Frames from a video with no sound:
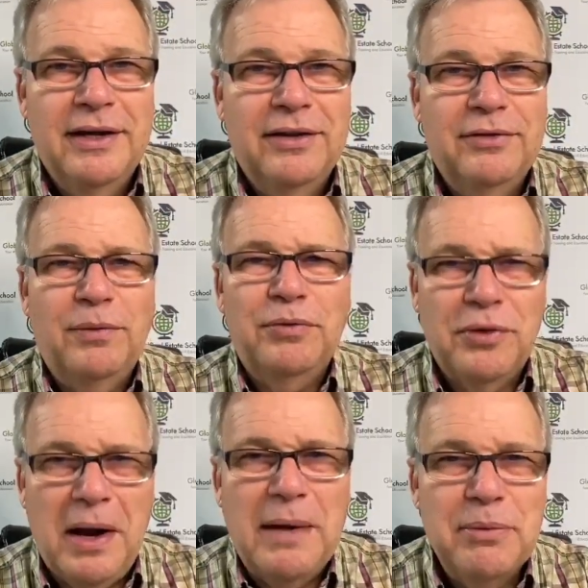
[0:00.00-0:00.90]

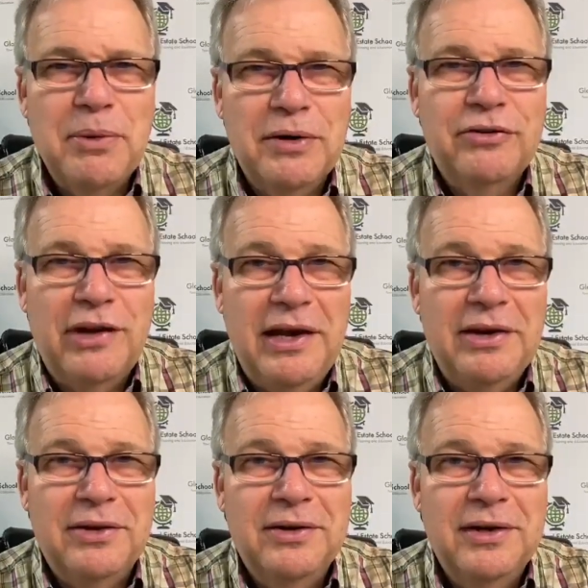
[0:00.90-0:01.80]
subscribe to our
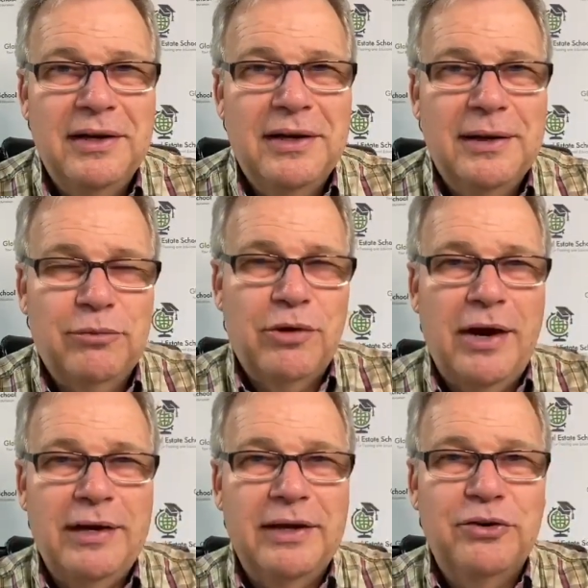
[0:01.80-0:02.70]
channel. I'm
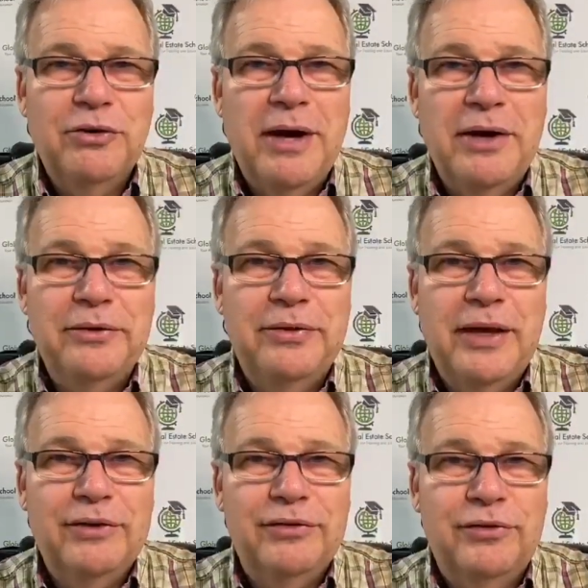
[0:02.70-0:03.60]
trying to get to
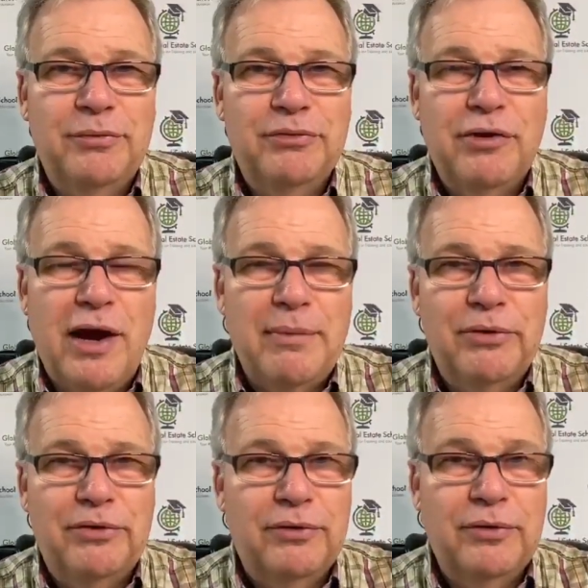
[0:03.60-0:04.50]
100,000
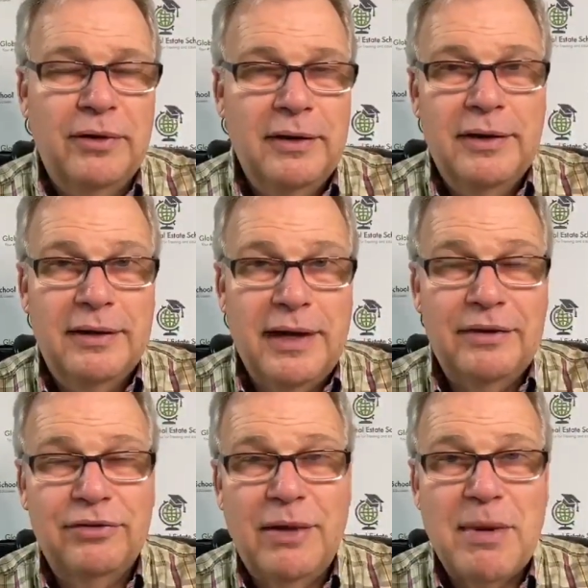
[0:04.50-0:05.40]
subscribers, and
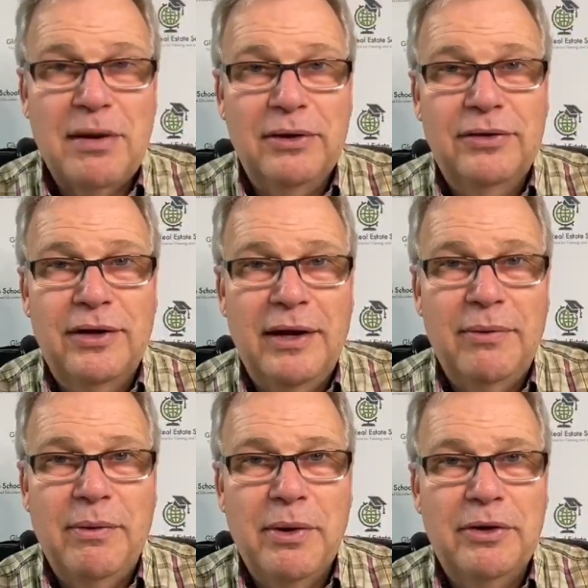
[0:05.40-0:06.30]
Last time I looked today,
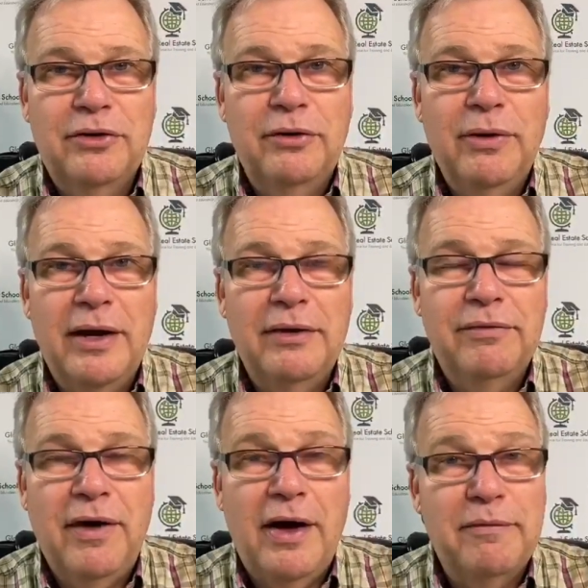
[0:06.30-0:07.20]
we were at
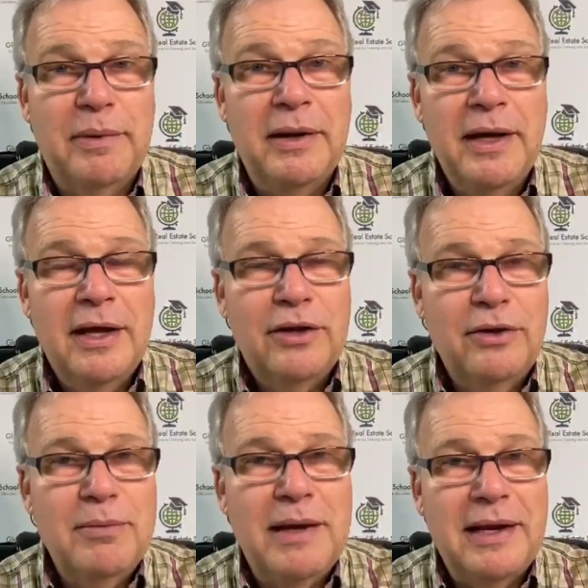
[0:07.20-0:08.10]
295, but
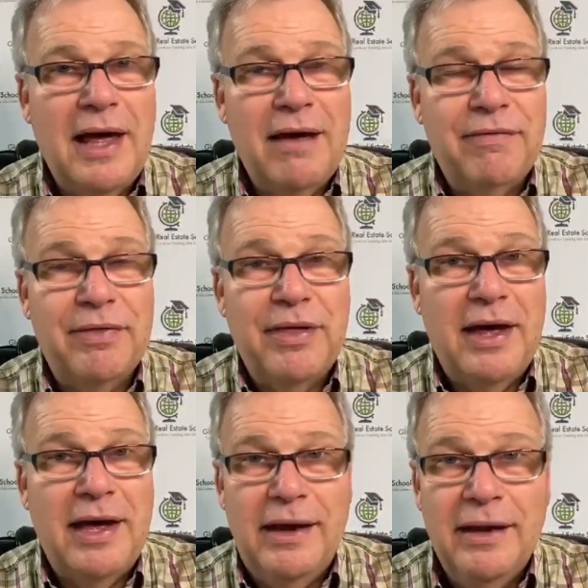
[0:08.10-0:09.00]
you may laugh at
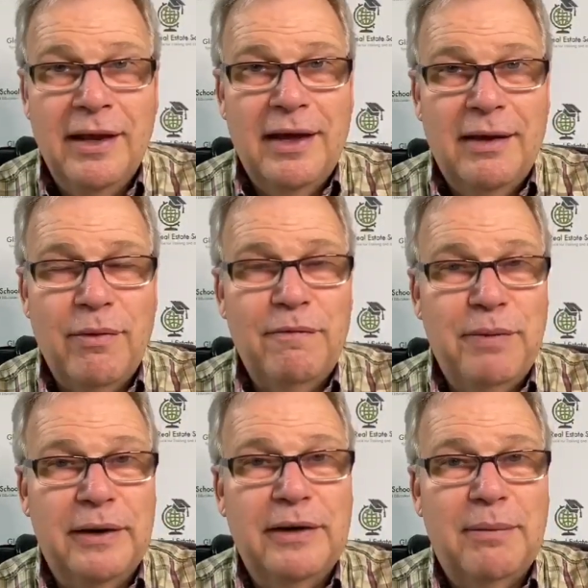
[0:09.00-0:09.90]
that. We've
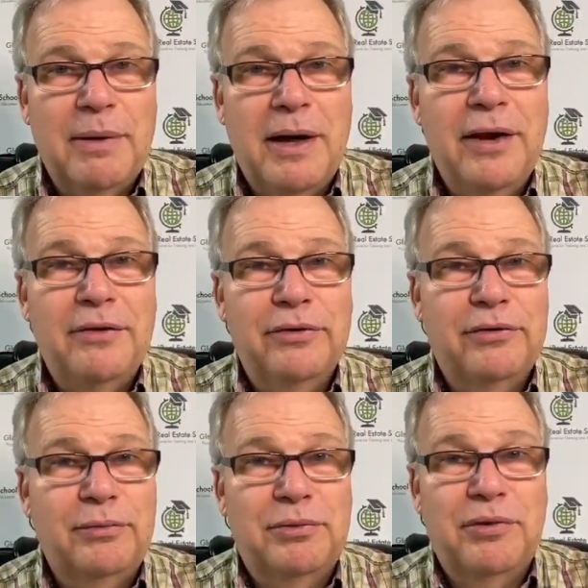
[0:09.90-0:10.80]
picked up 100
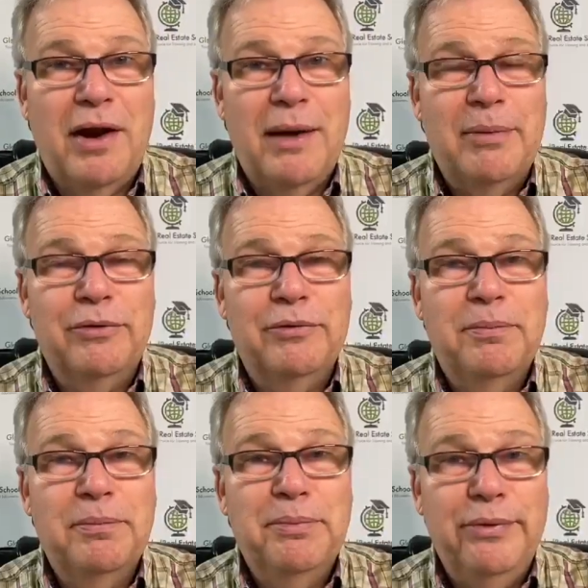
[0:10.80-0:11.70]
subscribers
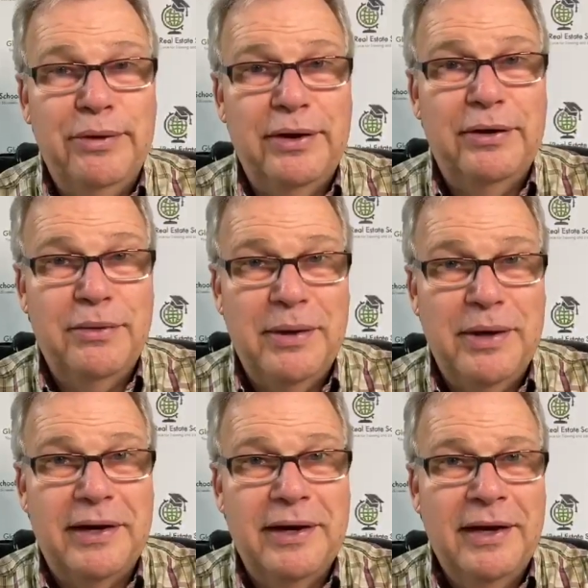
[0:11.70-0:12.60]
pretty
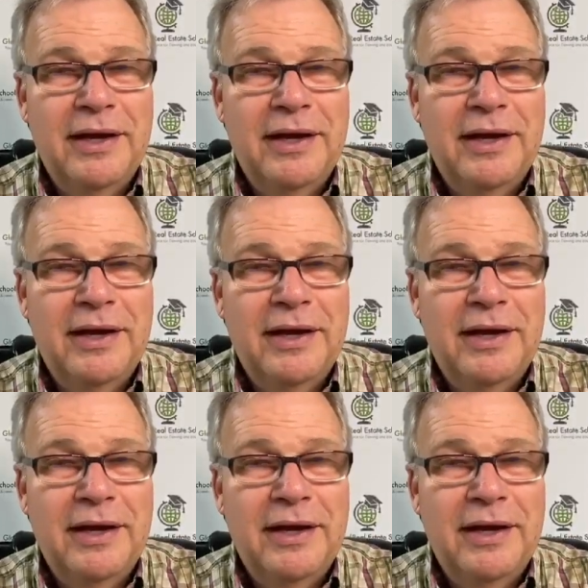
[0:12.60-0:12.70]
quick.